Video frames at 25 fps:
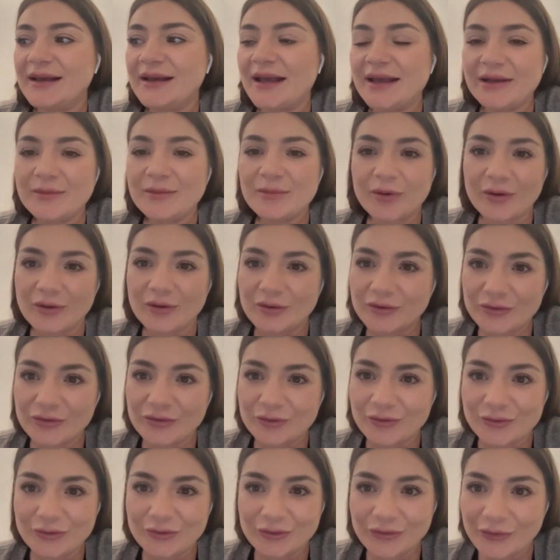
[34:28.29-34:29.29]
able
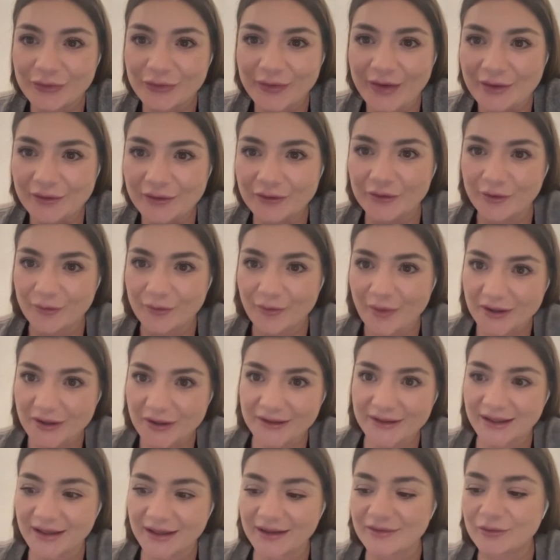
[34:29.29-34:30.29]
to sell to the
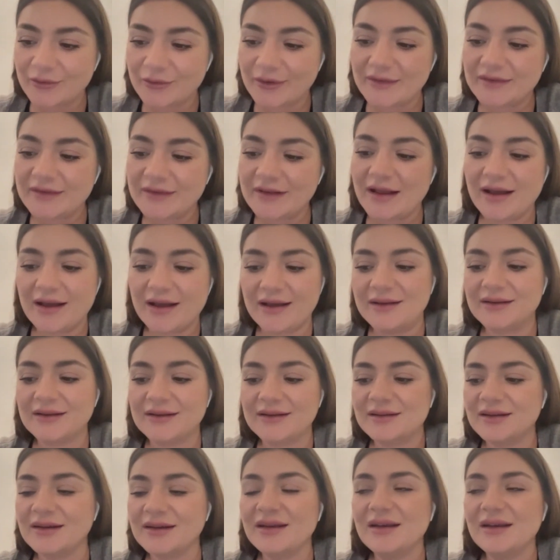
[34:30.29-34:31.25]
market was like